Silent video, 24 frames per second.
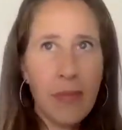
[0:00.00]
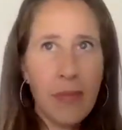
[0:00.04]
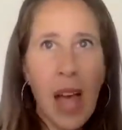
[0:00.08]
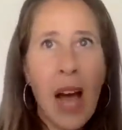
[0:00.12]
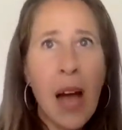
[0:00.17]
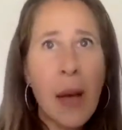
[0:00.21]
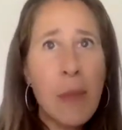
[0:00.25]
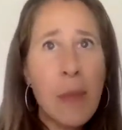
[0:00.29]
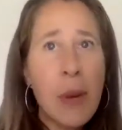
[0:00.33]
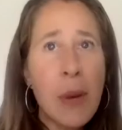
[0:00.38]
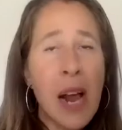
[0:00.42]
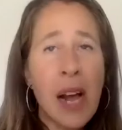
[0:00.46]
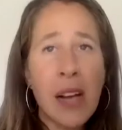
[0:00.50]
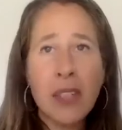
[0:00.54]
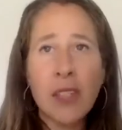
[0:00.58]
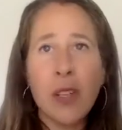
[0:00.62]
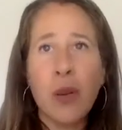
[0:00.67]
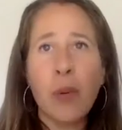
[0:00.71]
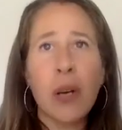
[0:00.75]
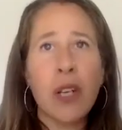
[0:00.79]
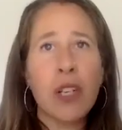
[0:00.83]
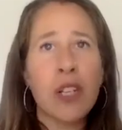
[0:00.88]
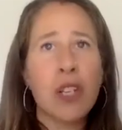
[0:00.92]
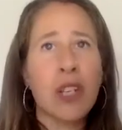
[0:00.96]
I've been asked
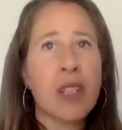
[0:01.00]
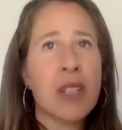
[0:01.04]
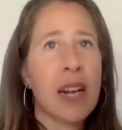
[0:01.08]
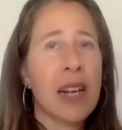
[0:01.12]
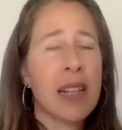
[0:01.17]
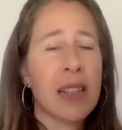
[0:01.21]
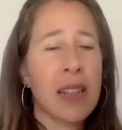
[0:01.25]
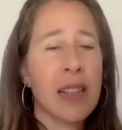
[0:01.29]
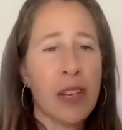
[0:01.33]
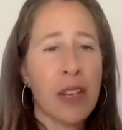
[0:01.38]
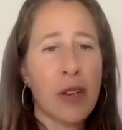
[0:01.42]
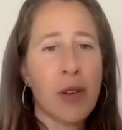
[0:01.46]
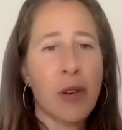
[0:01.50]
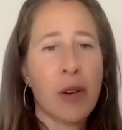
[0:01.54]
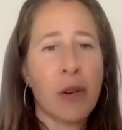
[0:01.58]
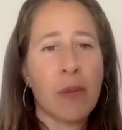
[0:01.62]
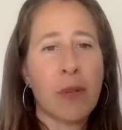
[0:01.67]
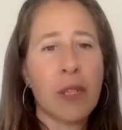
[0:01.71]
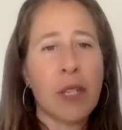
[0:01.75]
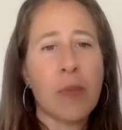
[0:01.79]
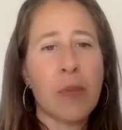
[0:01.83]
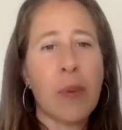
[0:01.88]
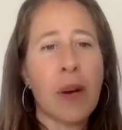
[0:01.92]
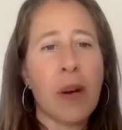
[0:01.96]
questions and I'd like you to
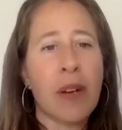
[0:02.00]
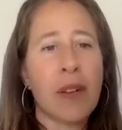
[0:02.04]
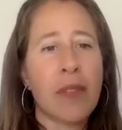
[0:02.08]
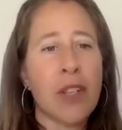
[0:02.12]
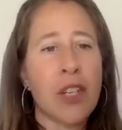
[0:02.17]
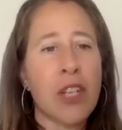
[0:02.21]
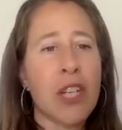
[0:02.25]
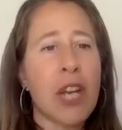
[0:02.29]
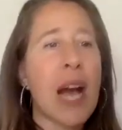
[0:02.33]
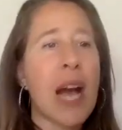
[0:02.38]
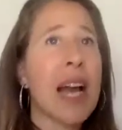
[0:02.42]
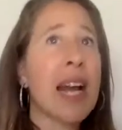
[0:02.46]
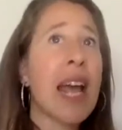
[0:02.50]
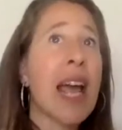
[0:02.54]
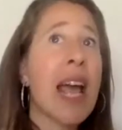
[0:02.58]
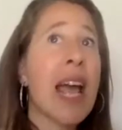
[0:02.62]
respond in the chat.